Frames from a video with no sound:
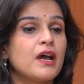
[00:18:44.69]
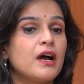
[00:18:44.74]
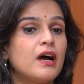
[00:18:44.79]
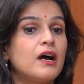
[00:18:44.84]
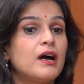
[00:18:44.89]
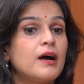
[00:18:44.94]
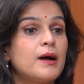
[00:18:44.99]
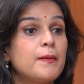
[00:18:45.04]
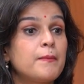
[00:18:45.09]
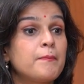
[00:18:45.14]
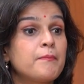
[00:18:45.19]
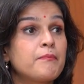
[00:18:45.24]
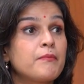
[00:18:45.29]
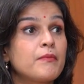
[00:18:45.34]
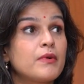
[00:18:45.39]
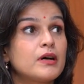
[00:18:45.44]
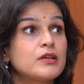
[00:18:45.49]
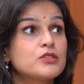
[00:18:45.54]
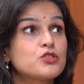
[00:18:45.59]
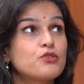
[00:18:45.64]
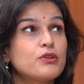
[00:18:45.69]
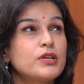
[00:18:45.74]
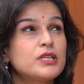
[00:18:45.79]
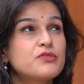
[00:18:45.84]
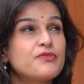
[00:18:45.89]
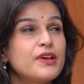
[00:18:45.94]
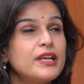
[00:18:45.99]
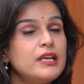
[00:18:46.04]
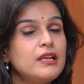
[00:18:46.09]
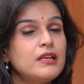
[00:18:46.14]
So
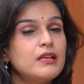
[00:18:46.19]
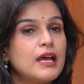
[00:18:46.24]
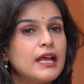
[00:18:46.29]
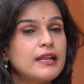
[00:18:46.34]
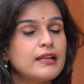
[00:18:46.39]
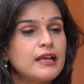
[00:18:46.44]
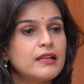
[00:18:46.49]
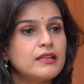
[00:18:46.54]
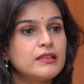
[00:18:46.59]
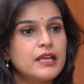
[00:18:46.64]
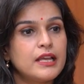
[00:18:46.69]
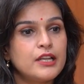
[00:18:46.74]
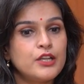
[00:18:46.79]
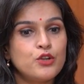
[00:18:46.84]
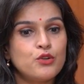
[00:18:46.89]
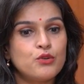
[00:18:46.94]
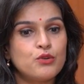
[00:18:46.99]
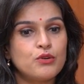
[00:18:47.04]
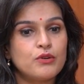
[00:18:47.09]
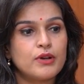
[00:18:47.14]
it's very, and then,